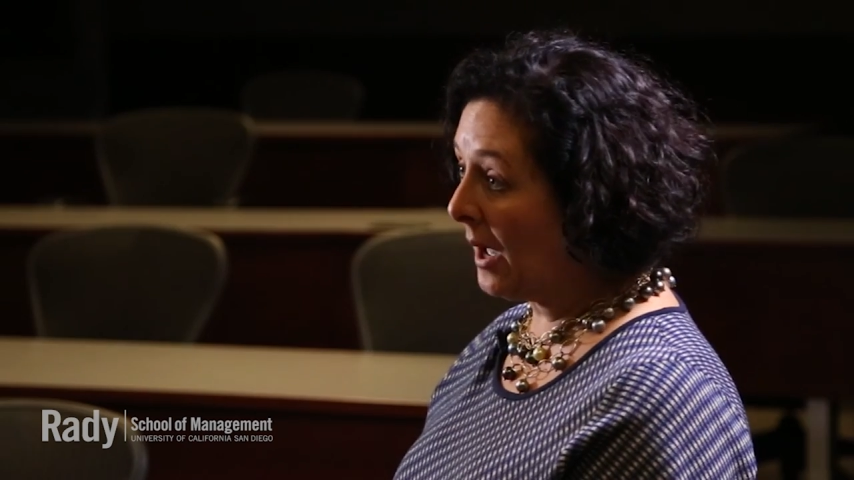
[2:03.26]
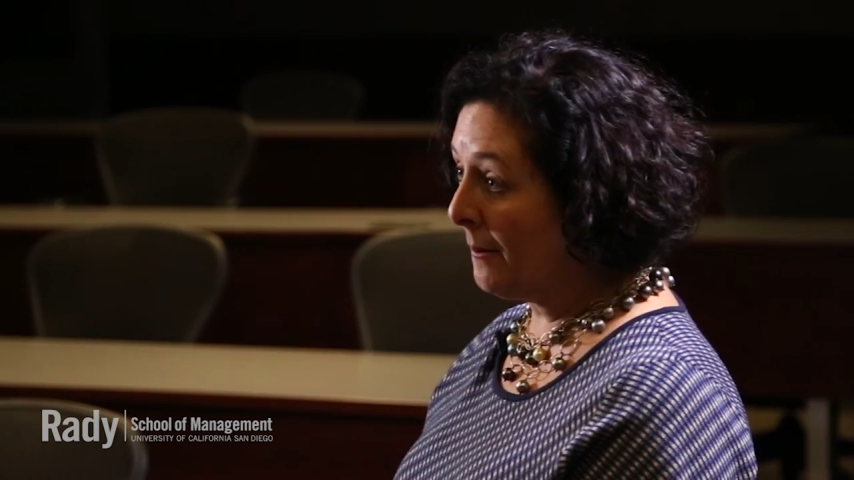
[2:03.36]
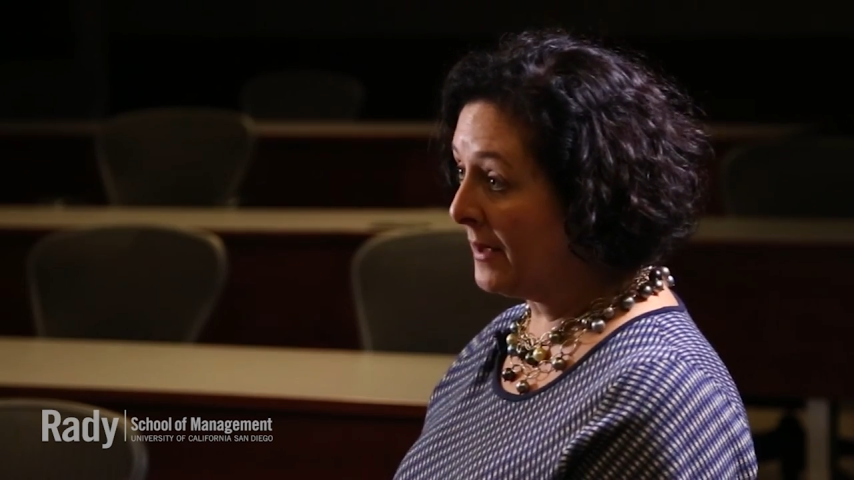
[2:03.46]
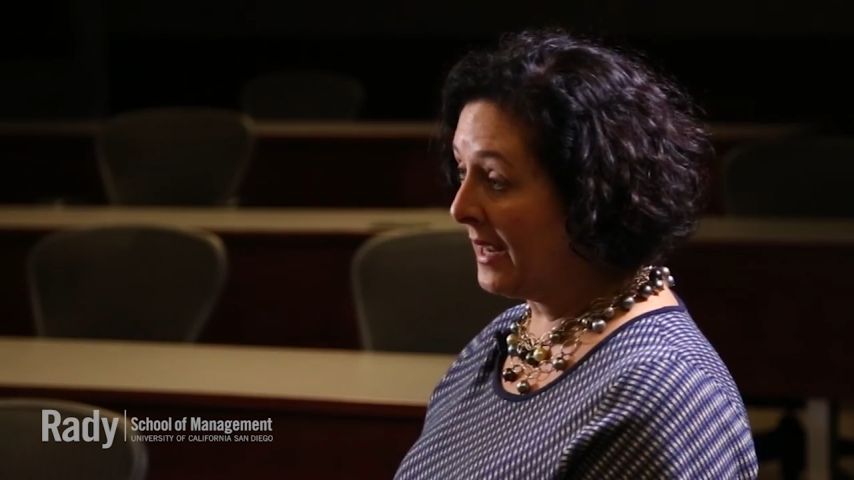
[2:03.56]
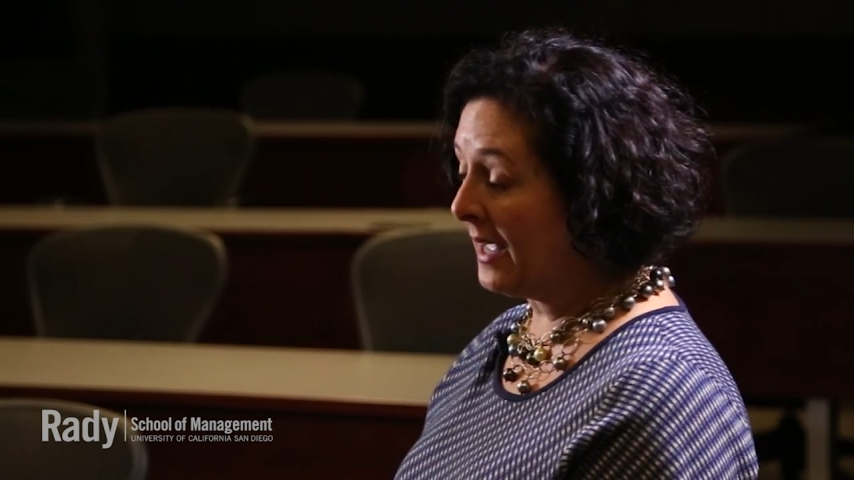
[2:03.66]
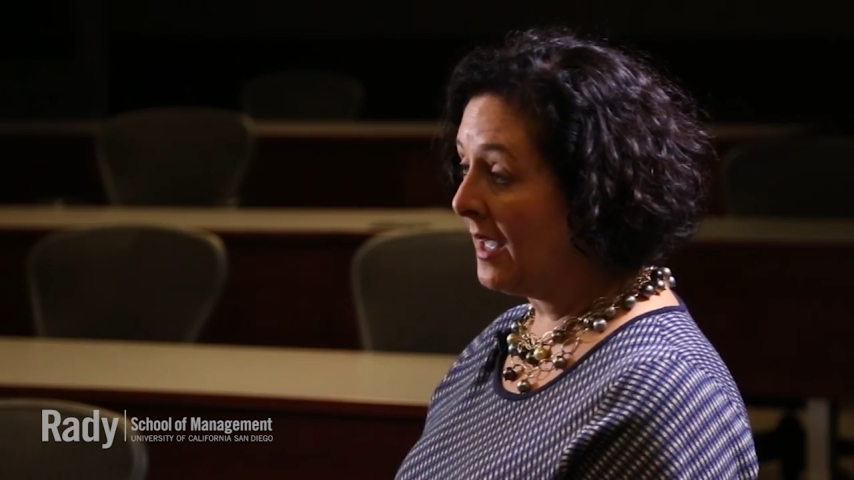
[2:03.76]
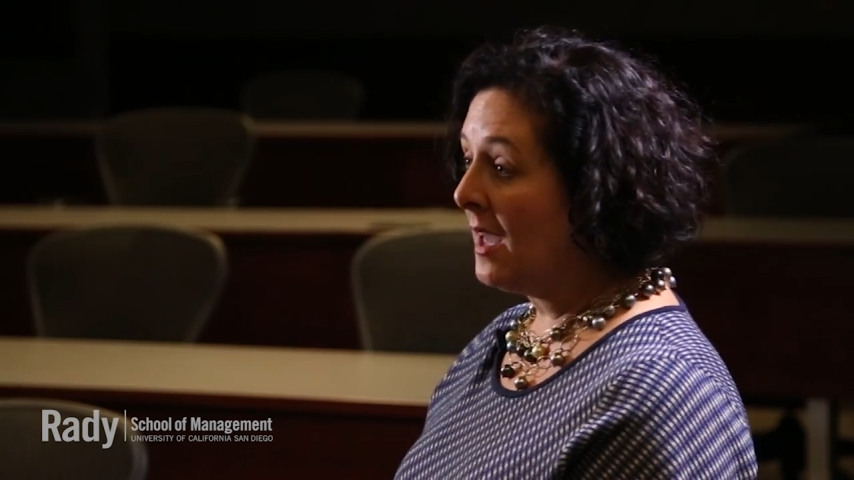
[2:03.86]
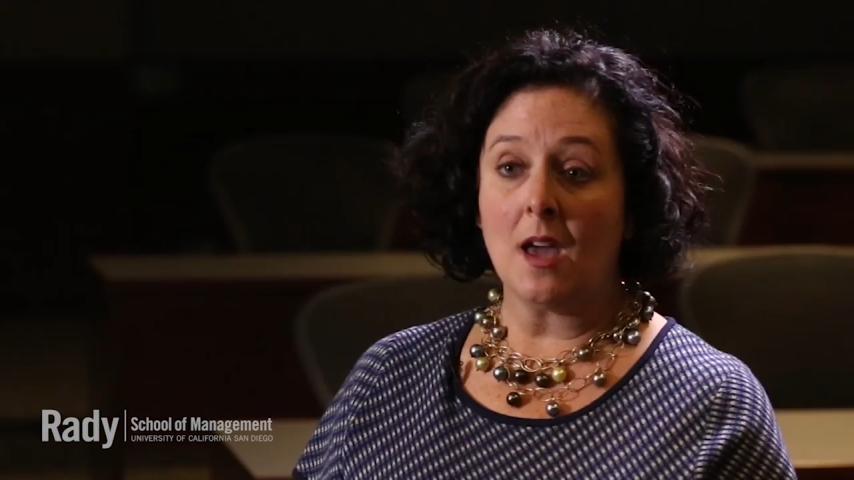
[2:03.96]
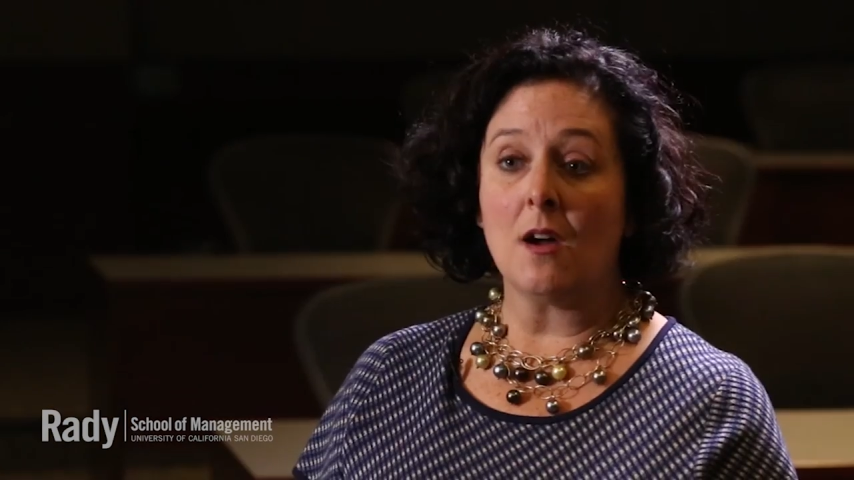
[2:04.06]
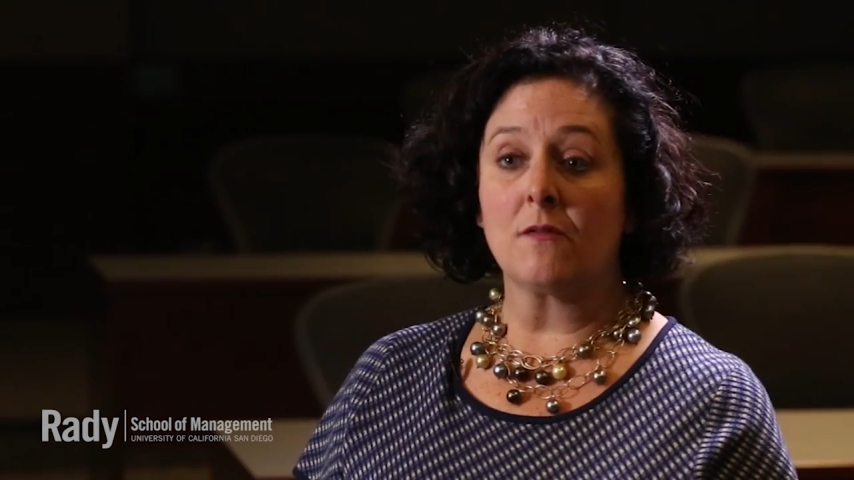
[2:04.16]
company.
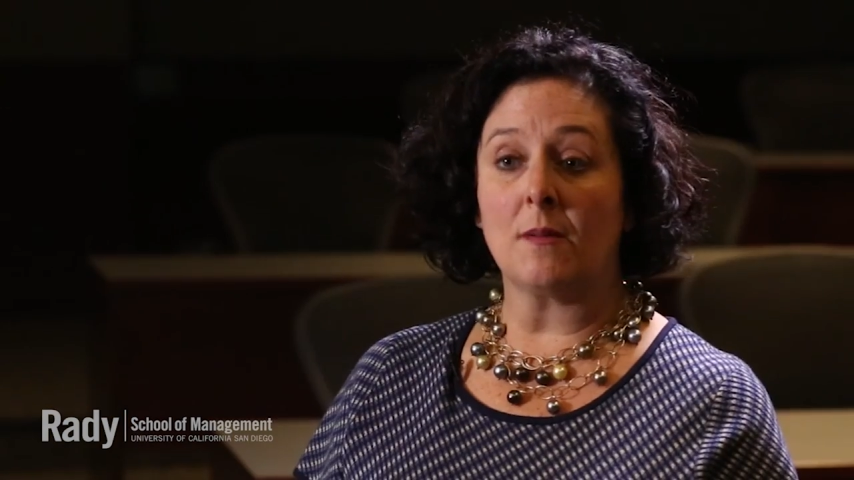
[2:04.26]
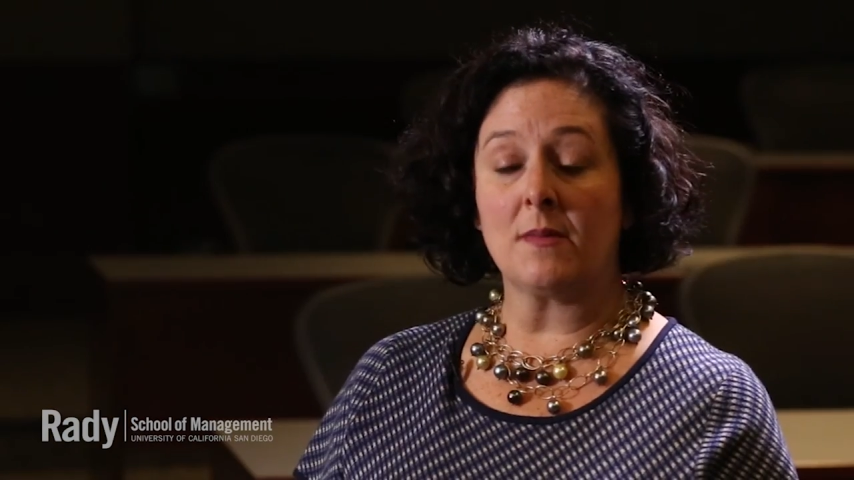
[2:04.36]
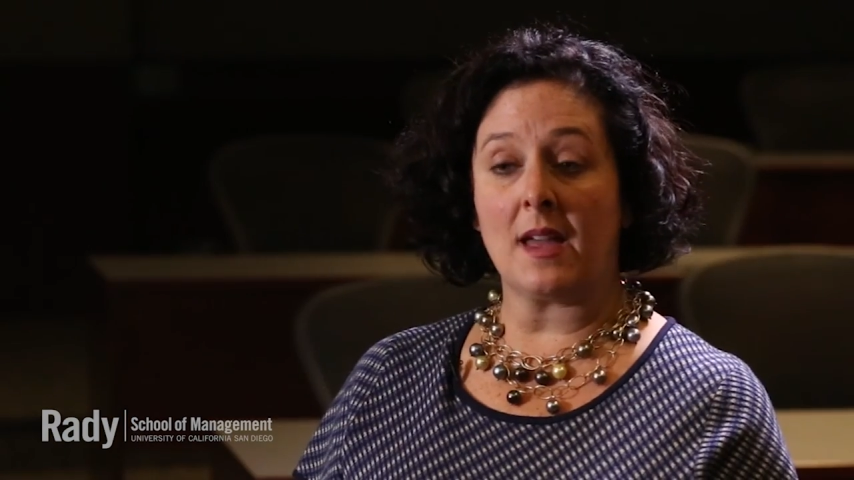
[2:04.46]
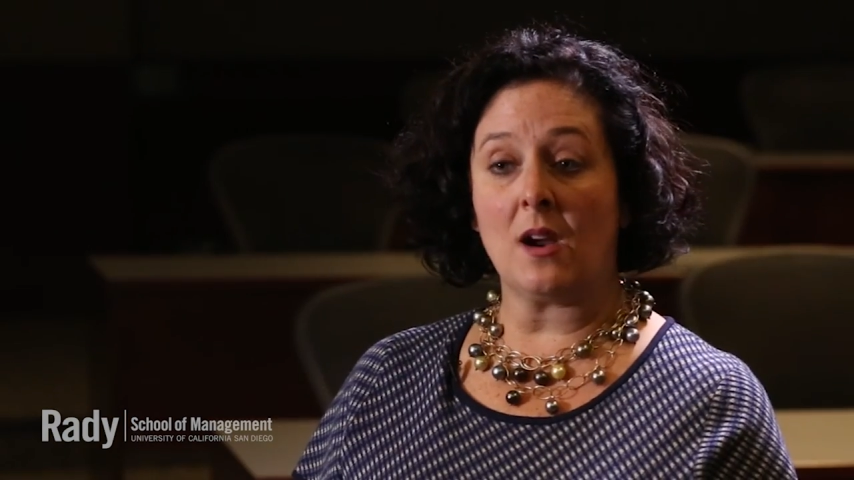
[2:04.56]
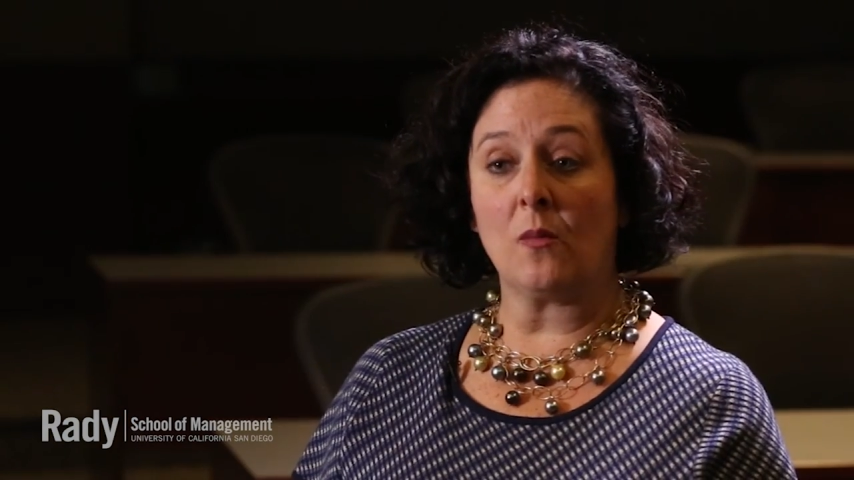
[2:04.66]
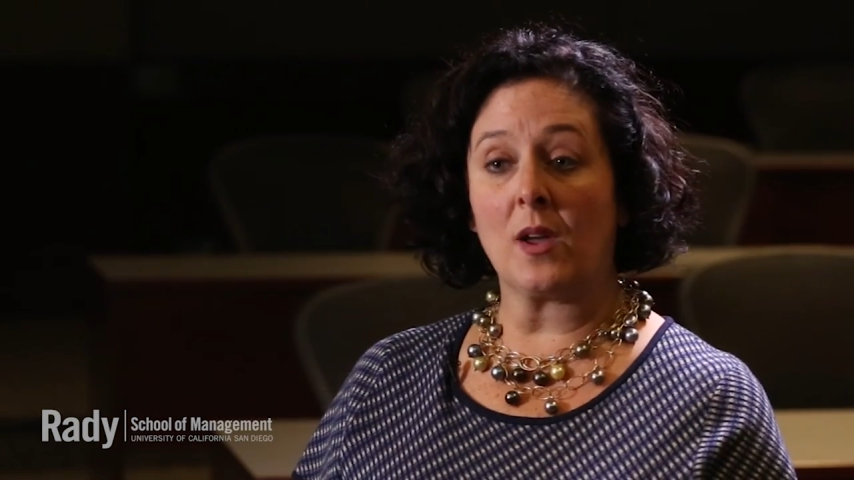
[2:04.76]
From there,